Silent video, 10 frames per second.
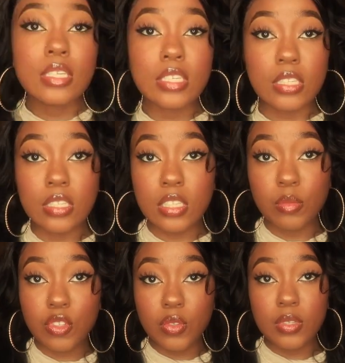it's
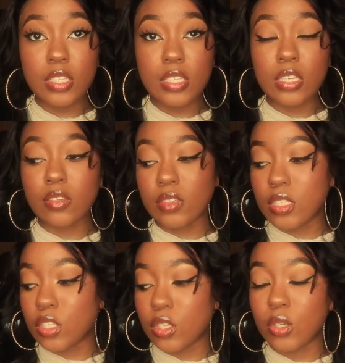december 27th
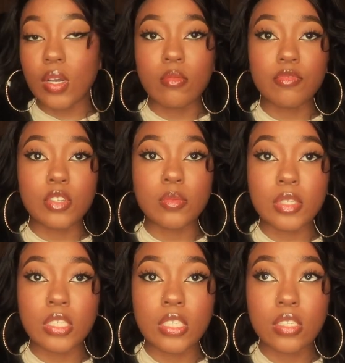so i'm
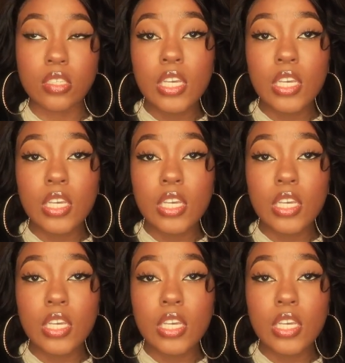filming it